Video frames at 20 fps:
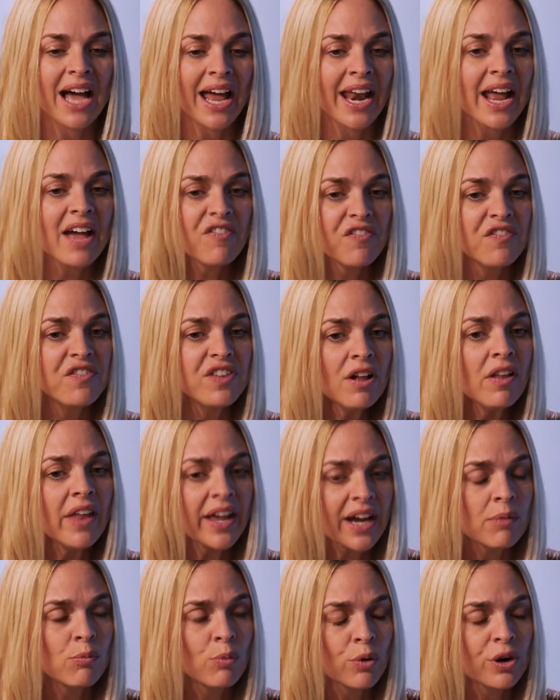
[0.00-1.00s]
I feel
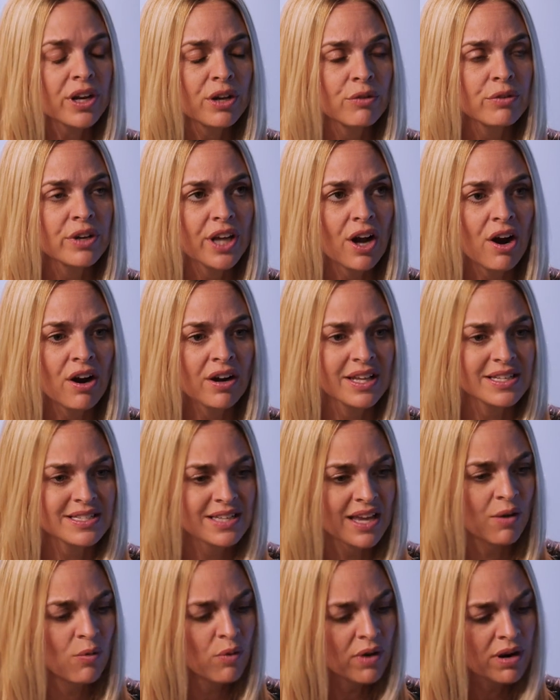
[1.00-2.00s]
like I'm working really hard at
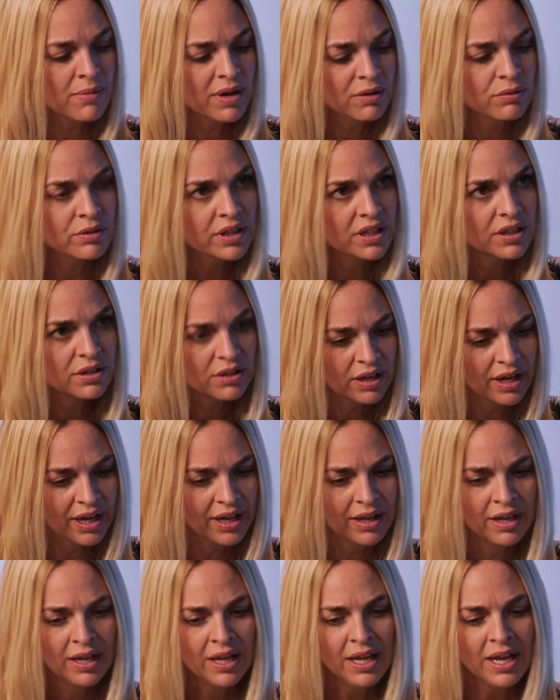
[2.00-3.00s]
saying, what am I really good at?